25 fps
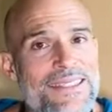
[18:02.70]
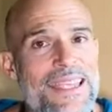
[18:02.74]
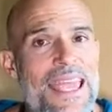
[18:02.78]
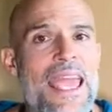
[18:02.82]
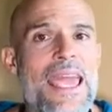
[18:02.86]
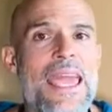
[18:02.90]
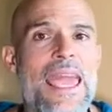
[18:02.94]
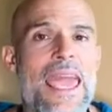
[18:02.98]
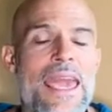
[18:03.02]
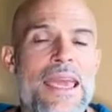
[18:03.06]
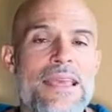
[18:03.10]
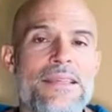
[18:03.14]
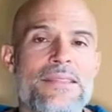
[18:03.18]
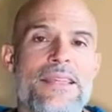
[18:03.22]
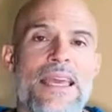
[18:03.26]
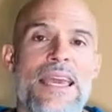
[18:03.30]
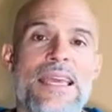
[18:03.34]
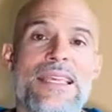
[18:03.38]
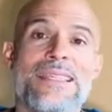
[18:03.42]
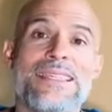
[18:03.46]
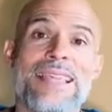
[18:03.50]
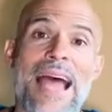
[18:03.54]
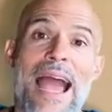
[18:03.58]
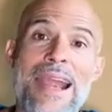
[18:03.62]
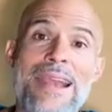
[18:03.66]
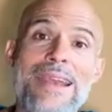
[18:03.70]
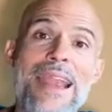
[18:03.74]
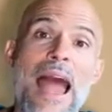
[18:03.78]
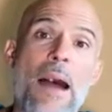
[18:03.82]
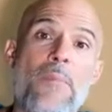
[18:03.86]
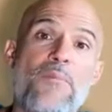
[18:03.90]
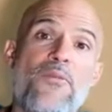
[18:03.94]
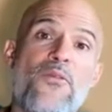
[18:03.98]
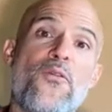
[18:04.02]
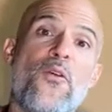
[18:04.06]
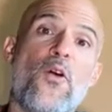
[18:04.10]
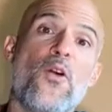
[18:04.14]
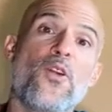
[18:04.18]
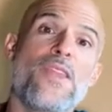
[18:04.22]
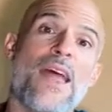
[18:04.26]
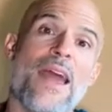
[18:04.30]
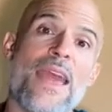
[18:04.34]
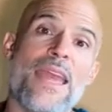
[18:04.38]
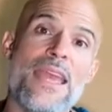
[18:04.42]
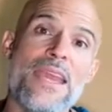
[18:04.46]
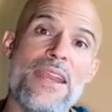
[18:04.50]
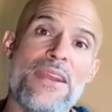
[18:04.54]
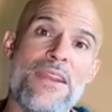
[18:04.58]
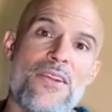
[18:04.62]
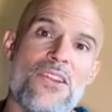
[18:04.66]
thing is sign up for
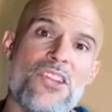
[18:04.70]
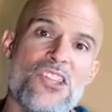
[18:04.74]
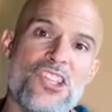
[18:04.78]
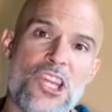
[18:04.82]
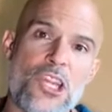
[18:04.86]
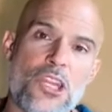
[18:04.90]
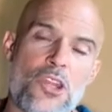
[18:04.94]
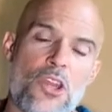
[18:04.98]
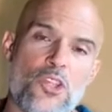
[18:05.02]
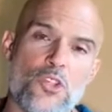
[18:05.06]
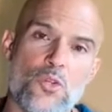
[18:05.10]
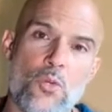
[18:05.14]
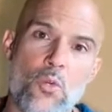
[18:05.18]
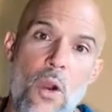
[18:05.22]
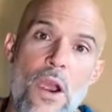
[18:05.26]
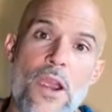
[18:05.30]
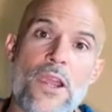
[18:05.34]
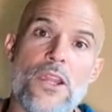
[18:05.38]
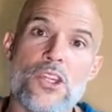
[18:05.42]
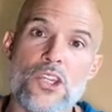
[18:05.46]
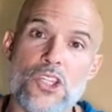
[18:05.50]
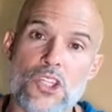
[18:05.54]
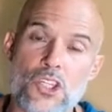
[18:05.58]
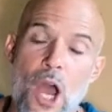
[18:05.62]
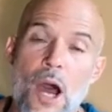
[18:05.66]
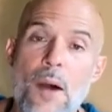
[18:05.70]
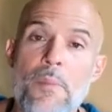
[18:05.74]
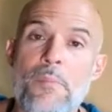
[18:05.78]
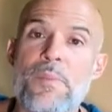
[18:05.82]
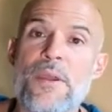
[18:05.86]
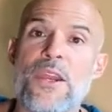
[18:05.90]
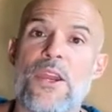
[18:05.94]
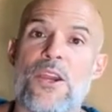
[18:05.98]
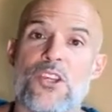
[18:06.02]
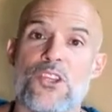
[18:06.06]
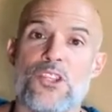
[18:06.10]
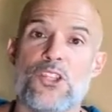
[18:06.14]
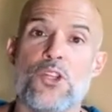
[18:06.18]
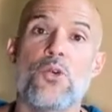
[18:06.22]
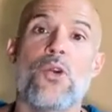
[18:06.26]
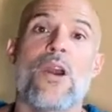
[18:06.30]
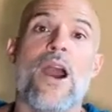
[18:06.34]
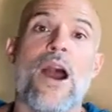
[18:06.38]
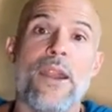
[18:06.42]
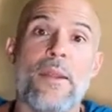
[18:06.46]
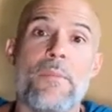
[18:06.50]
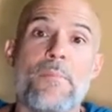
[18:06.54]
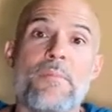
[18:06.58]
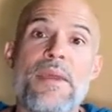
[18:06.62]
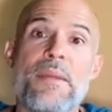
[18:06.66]
the Inner Genius Workshop because you
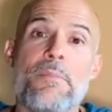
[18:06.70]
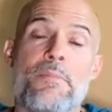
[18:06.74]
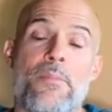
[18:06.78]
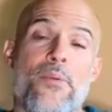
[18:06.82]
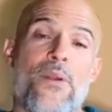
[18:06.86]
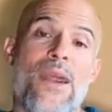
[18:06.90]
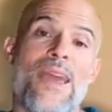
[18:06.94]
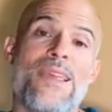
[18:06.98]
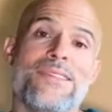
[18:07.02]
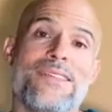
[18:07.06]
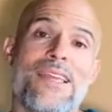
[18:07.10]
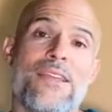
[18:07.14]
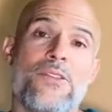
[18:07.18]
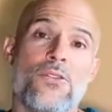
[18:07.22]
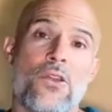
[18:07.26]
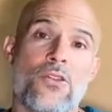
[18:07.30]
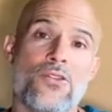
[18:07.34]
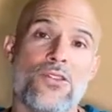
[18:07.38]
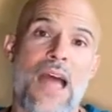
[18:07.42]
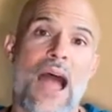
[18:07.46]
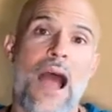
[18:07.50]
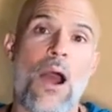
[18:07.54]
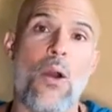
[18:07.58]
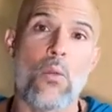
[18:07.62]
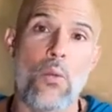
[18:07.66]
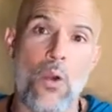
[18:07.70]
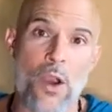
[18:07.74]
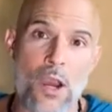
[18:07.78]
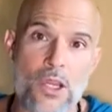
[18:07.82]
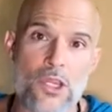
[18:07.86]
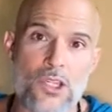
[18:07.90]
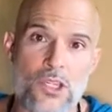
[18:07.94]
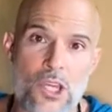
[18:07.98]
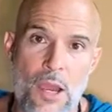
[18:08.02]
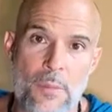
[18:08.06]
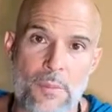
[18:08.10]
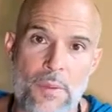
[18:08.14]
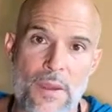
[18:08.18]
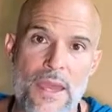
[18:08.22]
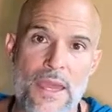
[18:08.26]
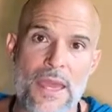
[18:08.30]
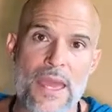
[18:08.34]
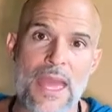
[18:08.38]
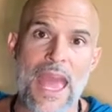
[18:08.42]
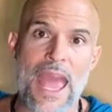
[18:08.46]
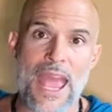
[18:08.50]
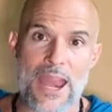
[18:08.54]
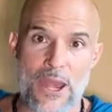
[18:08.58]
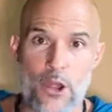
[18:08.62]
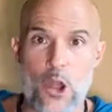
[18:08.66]
gotta be present on that workshop
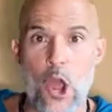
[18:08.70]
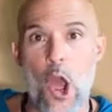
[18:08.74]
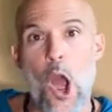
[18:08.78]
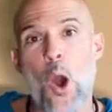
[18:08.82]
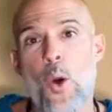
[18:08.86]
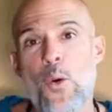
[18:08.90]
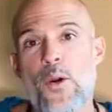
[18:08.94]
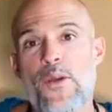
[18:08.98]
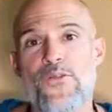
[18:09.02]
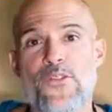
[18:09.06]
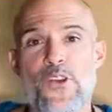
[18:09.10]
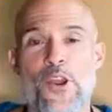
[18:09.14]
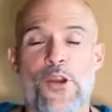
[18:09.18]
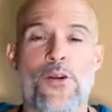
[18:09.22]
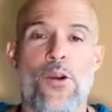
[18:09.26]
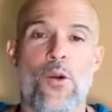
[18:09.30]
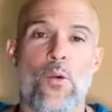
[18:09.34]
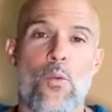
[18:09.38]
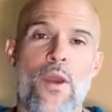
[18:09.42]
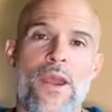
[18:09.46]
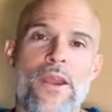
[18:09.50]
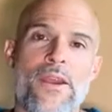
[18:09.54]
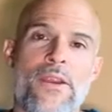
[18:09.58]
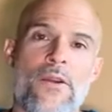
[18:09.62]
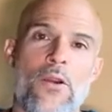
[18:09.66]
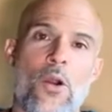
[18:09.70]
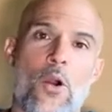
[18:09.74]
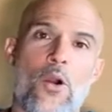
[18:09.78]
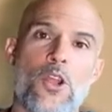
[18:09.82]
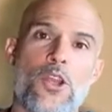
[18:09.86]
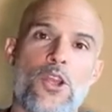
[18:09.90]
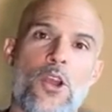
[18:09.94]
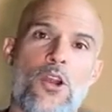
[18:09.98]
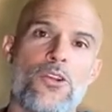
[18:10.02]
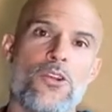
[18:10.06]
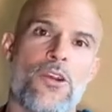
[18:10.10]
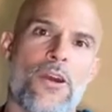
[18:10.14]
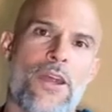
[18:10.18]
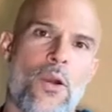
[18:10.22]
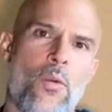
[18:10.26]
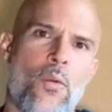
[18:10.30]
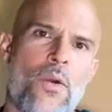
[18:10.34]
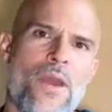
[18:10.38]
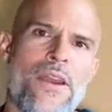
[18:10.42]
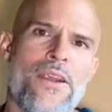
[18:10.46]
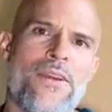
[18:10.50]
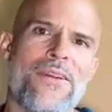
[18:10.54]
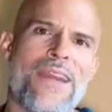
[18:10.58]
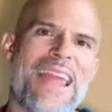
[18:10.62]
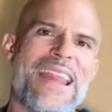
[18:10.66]
and know if you're a winner or you're not a
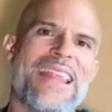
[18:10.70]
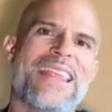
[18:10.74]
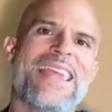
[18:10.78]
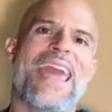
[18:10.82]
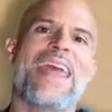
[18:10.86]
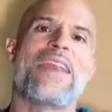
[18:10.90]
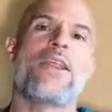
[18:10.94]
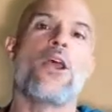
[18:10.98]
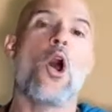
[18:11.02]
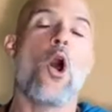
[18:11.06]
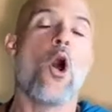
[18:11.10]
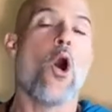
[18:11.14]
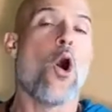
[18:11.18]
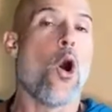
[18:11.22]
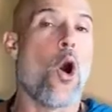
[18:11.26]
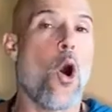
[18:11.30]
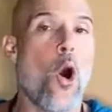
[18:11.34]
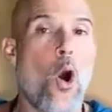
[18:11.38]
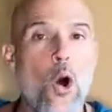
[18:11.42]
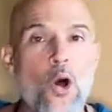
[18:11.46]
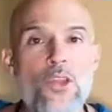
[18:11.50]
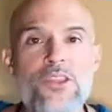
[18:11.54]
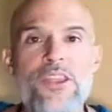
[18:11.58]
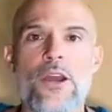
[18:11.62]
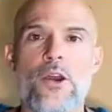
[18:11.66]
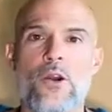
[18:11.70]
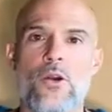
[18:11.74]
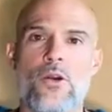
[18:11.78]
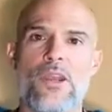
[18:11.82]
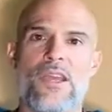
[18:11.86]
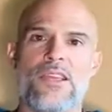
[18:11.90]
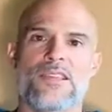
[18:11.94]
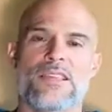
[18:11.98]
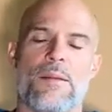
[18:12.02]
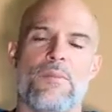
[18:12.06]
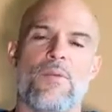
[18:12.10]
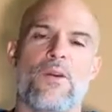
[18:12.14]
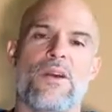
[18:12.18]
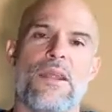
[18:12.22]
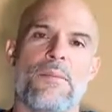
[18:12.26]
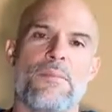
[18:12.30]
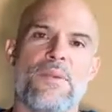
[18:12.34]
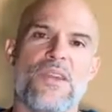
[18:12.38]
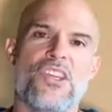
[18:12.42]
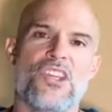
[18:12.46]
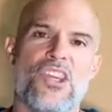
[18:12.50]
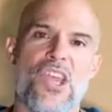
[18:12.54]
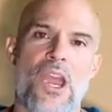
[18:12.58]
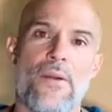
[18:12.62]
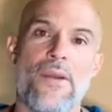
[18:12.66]
winner and get all the goodies I'm gonna
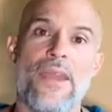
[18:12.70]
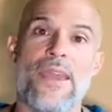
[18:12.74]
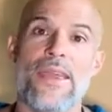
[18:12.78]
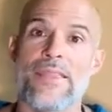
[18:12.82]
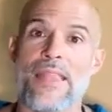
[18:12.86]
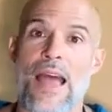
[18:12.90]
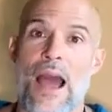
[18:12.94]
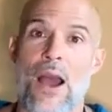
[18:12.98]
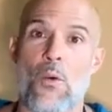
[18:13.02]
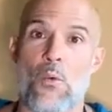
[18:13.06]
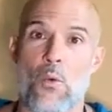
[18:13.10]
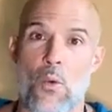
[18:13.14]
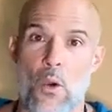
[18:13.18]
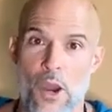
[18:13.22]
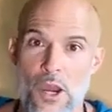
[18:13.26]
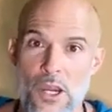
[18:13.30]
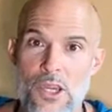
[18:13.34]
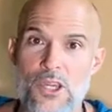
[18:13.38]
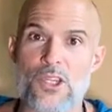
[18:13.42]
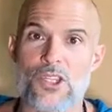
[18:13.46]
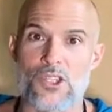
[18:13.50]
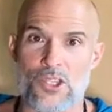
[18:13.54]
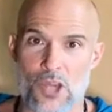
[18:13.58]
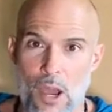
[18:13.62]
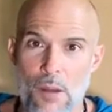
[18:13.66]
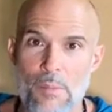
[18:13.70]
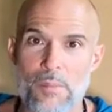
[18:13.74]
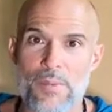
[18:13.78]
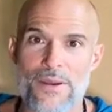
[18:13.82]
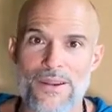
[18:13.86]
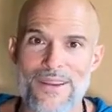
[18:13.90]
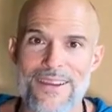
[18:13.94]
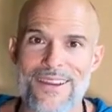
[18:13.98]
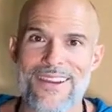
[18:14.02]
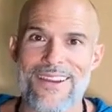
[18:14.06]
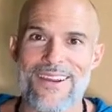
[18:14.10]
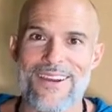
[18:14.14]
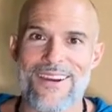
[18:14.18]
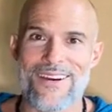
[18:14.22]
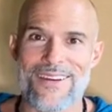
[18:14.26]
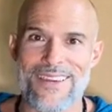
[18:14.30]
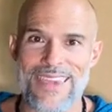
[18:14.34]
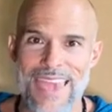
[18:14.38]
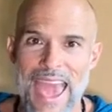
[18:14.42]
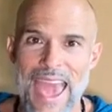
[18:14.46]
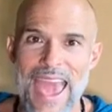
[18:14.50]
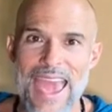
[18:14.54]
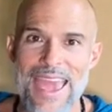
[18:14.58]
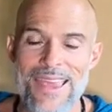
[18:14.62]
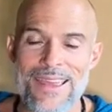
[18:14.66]
be sharing in that workshop,
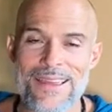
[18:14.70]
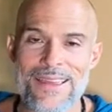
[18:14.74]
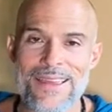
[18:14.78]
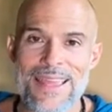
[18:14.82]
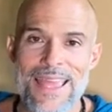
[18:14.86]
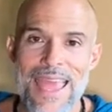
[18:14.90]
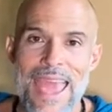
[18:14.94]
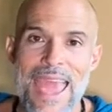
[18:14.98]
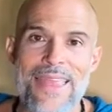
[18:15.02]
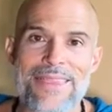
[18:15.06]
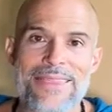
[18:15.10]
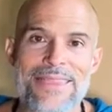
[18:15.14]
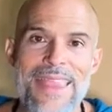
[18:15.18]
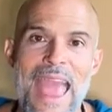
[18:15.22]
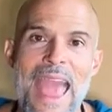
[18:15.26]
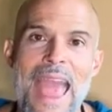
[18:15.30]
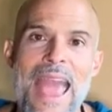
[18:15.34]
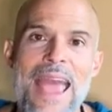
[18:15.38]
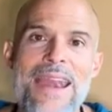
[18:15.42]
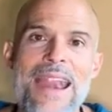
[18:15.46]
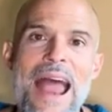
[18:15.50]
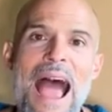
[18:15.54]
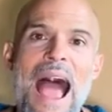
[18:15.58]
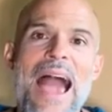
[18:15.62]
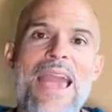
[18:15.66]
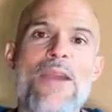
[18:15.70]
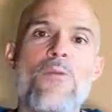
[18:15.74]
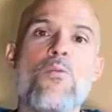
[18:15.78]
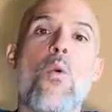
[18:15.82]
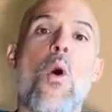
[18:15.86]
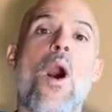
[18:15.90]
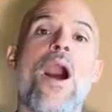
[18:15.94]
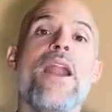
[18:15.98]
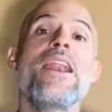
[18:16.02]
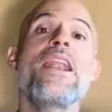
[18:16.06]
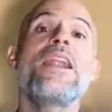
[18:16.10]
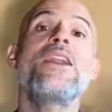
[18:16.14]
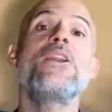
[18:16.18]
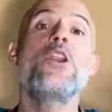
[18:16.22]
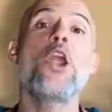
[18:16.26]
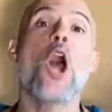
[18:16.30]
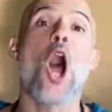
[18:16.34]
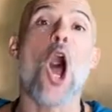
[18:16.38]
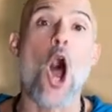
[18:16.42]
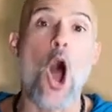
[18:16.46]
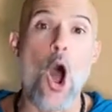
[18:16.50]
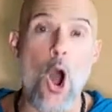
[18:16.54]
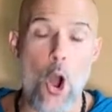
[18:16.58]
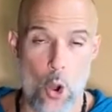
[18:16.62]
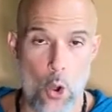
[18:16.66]
okay? And then I wanna
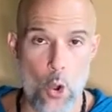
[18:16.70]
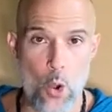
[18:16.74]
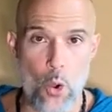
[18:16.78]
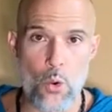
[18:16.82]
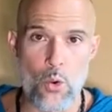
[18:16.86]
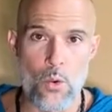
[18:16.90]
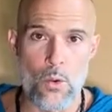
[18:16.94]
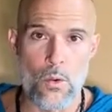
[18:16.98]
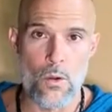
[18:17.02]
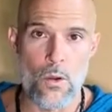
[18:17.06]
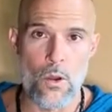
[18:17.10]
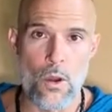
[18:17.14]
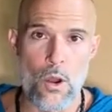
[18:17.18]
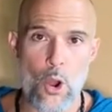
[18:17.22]
know